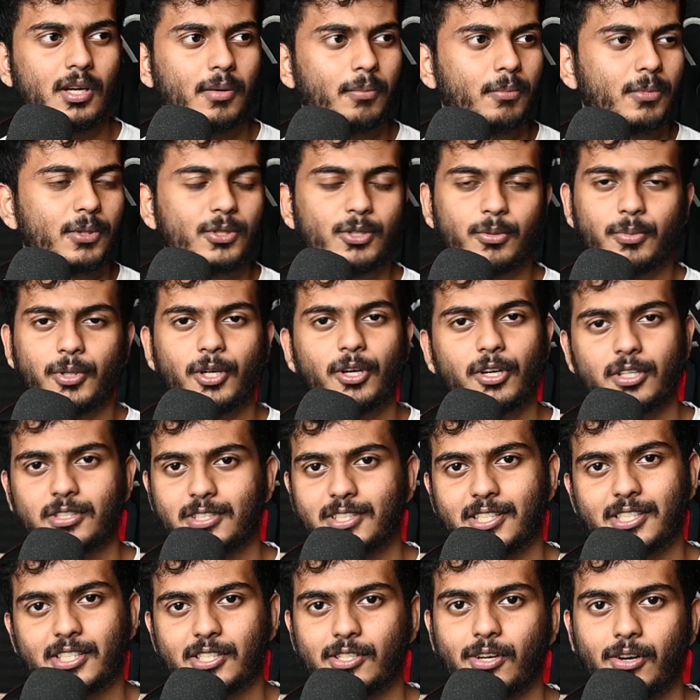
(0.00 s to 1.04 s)
But to be honest,
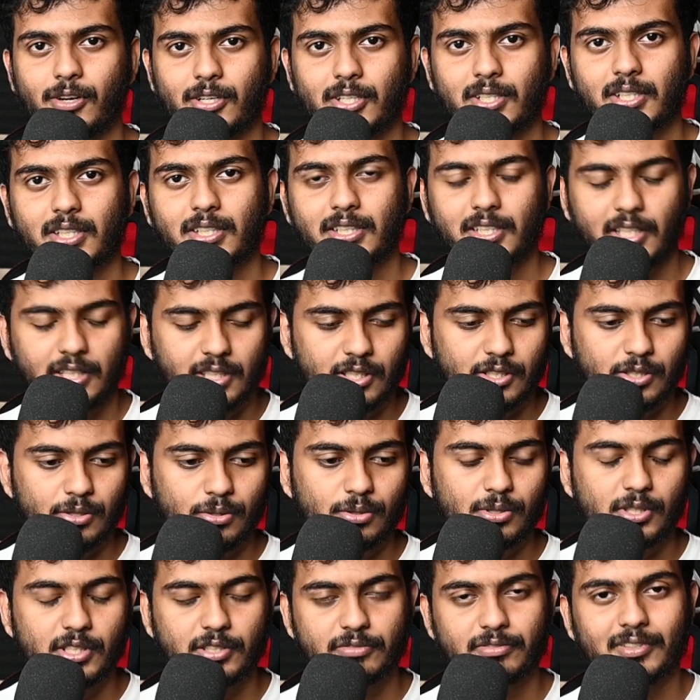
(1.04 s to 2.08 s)
it's not. They just
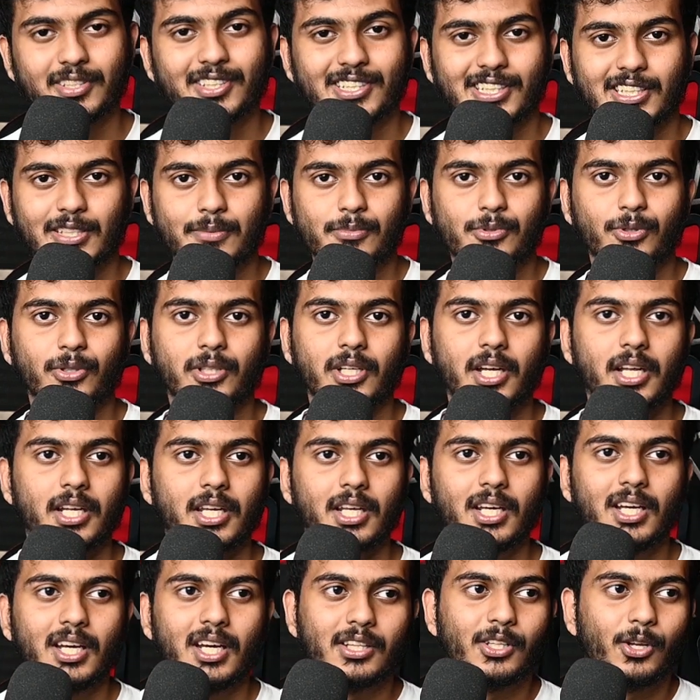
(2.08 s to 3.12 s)
use different terms so
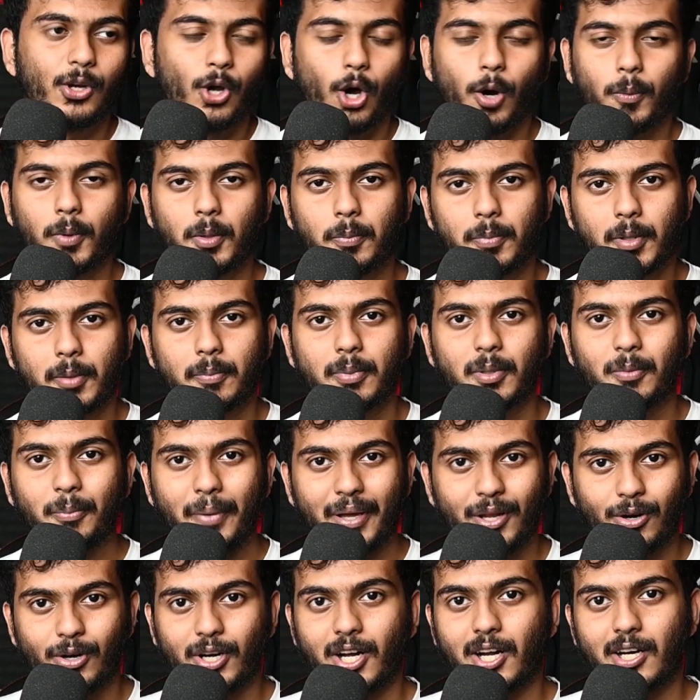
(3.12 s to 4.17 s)
that the normal people may
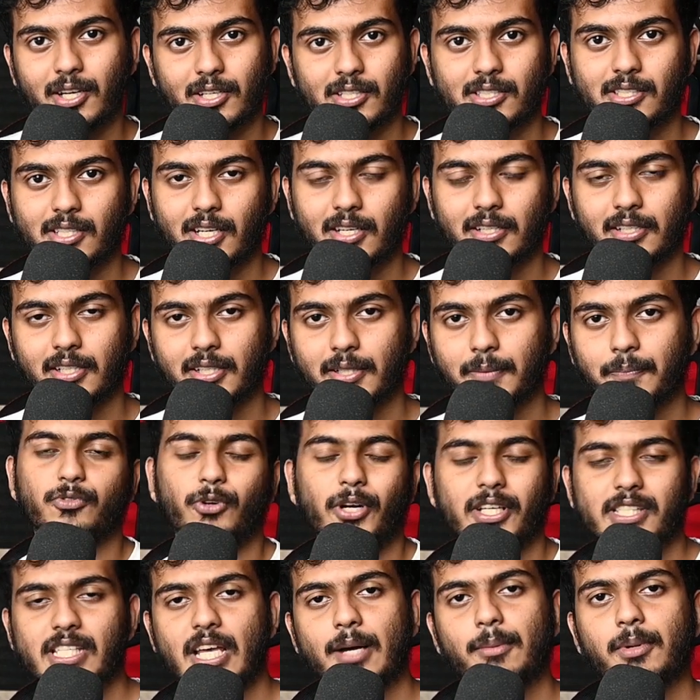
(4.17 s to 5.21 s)
not understand it. For
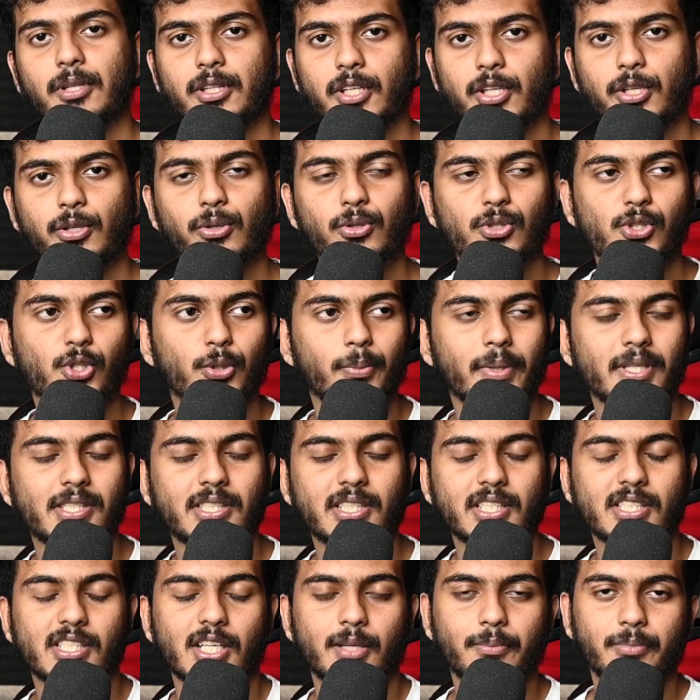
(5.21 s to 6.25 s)
example, in the news, you may
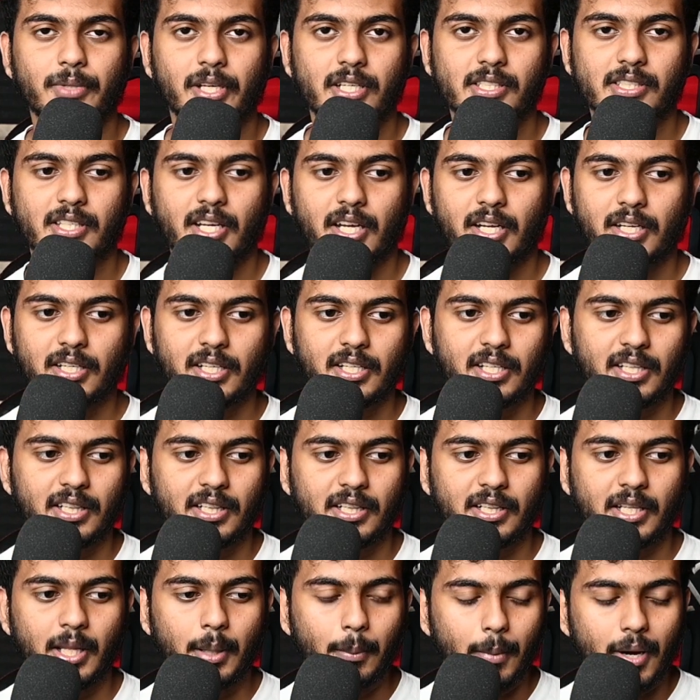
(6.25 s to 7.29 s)
see some days
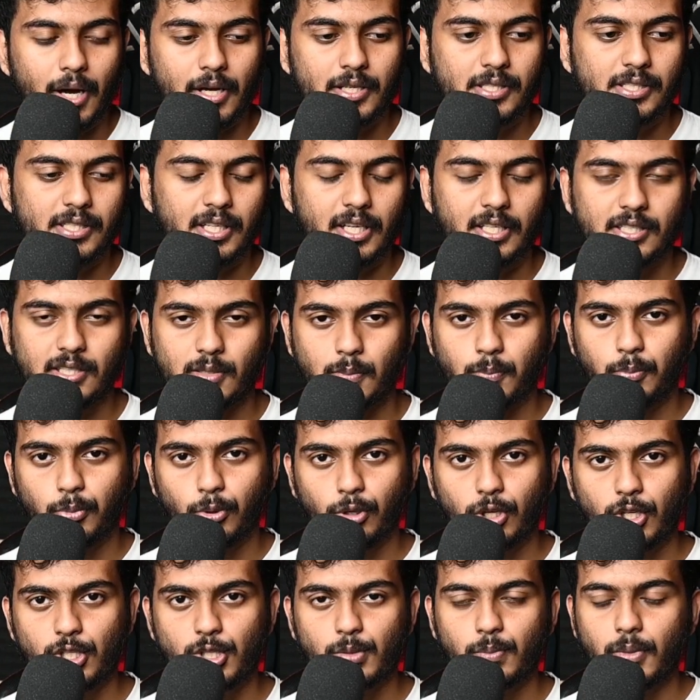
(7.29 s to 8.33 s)
that they might say it's a
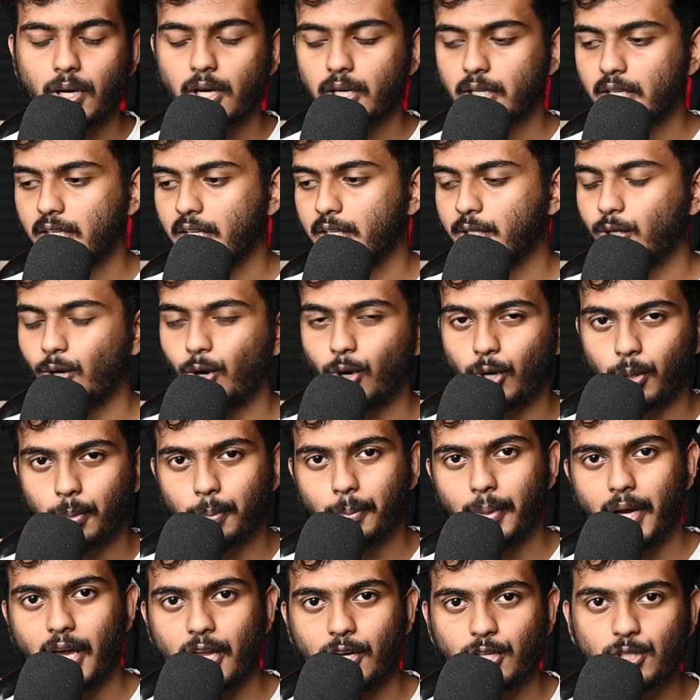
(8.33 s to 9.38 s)
bullish market or a
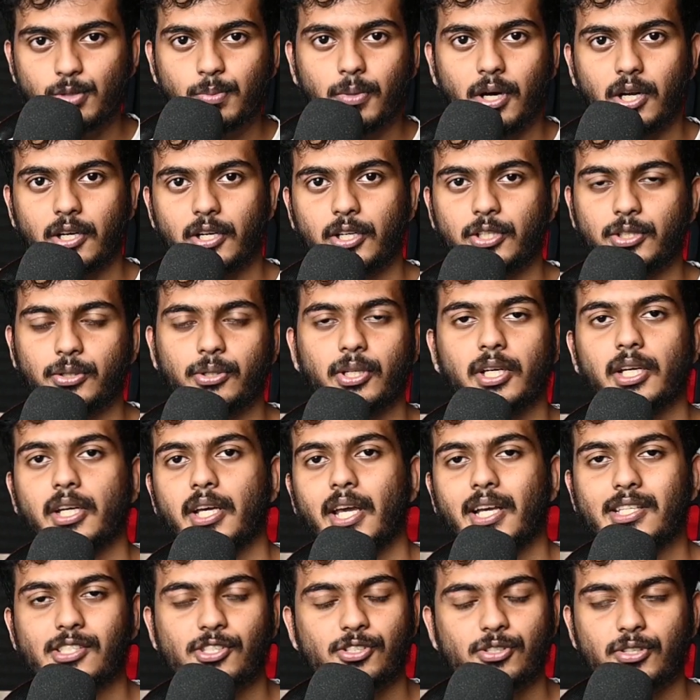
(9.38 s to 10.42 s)
bearish market today,
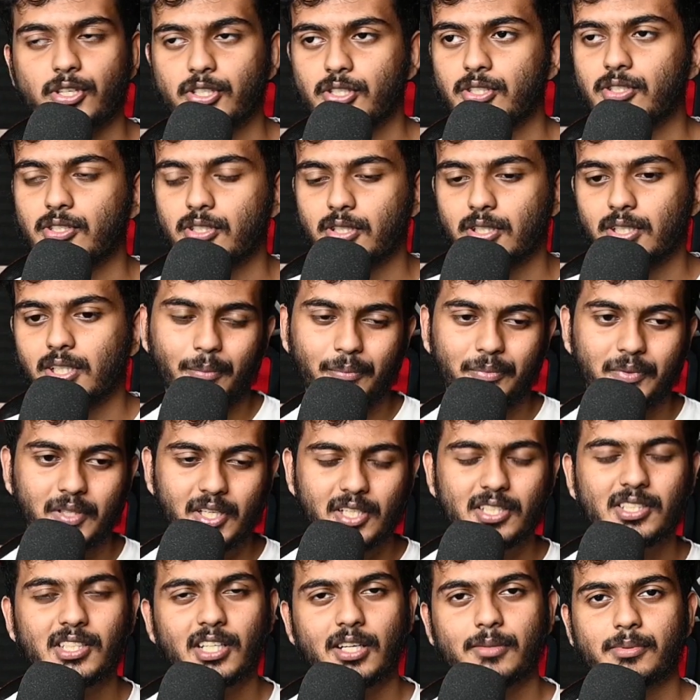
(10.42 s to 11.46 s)
etc. etc.
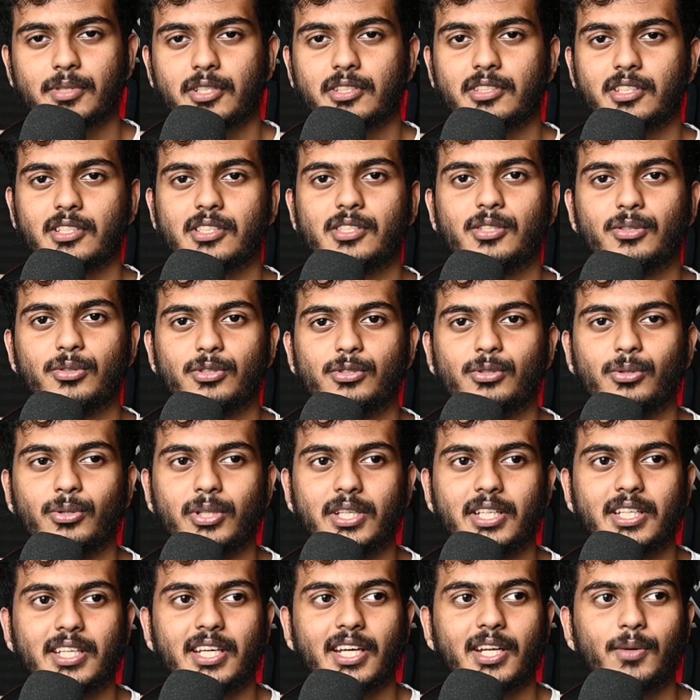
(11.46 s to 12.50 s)
These terms are just used to
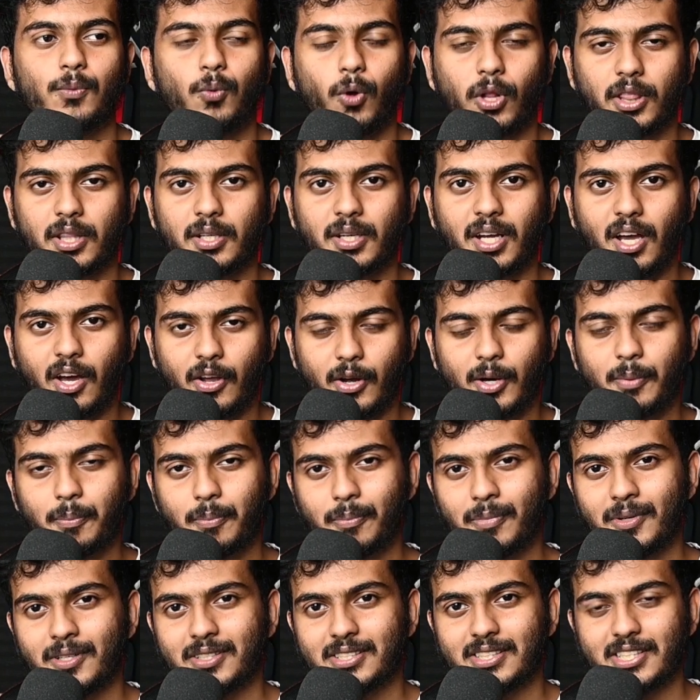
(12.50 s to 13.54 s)
indicate what the
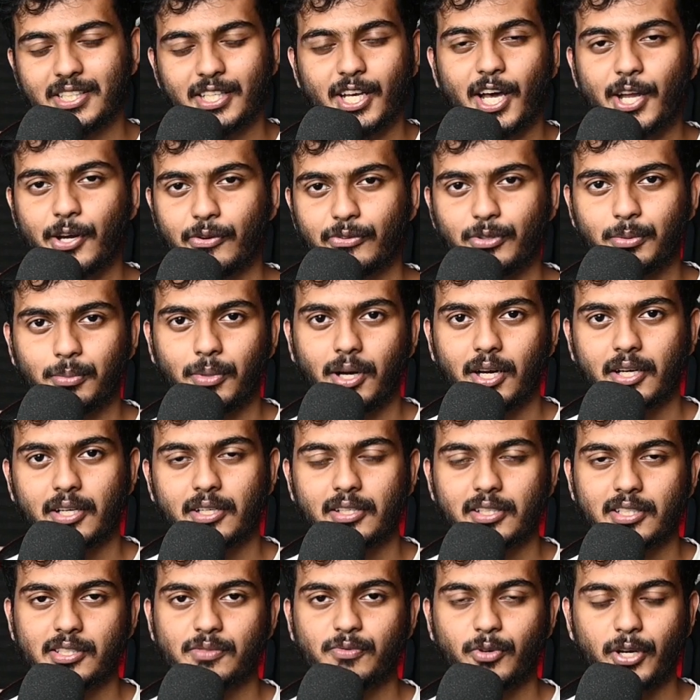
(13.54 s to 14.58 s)
current scenario of the market
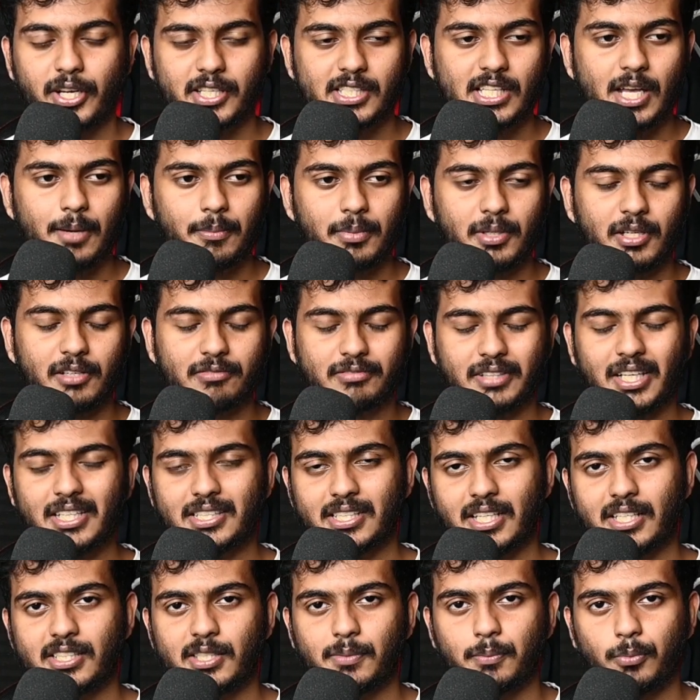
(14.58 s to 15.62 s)
is. For example, if they
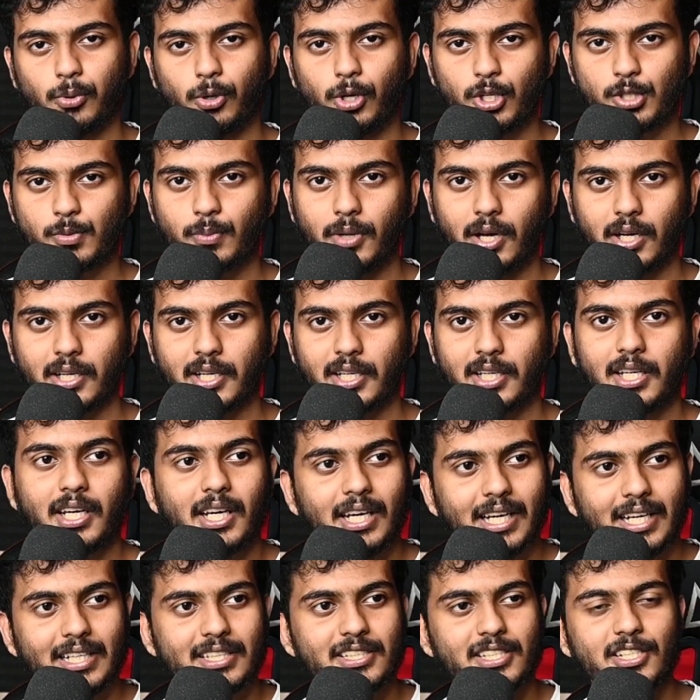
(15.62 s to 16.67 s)
say it's a bullish market,
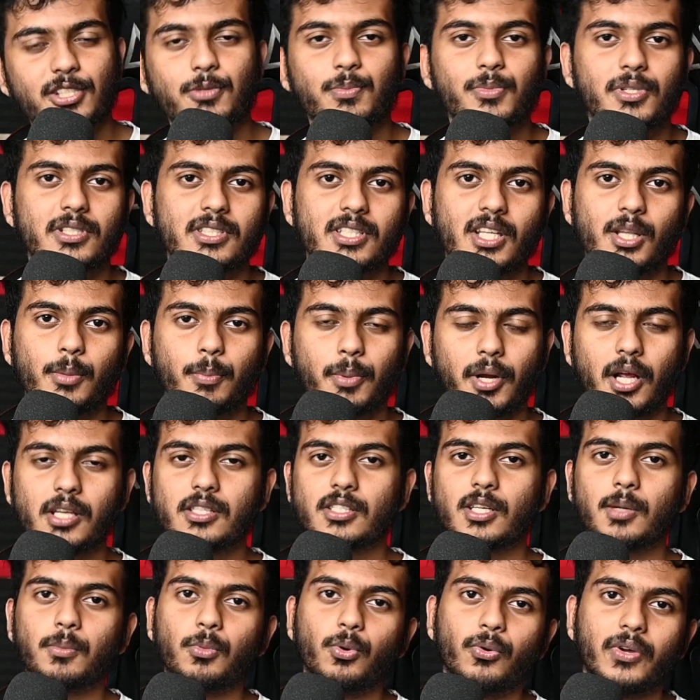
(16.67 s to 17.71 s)
it just means that the
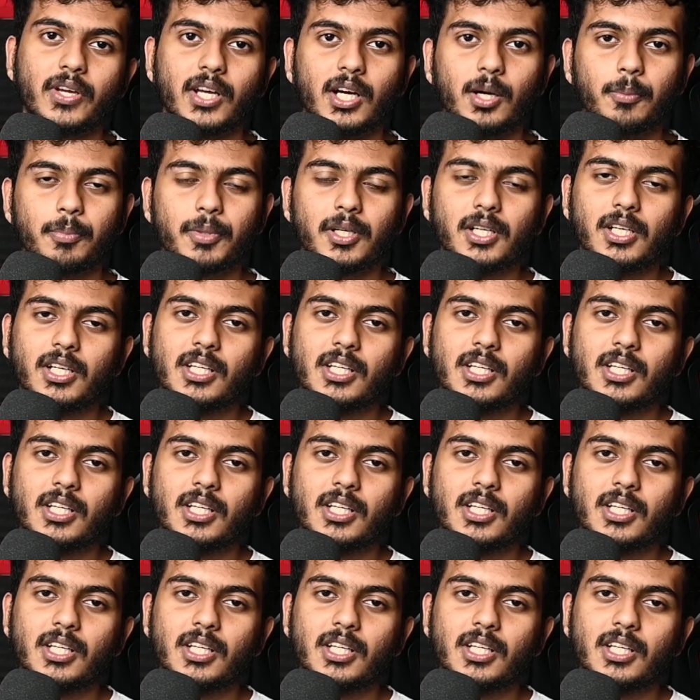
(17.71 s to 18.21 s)
prices are moving up.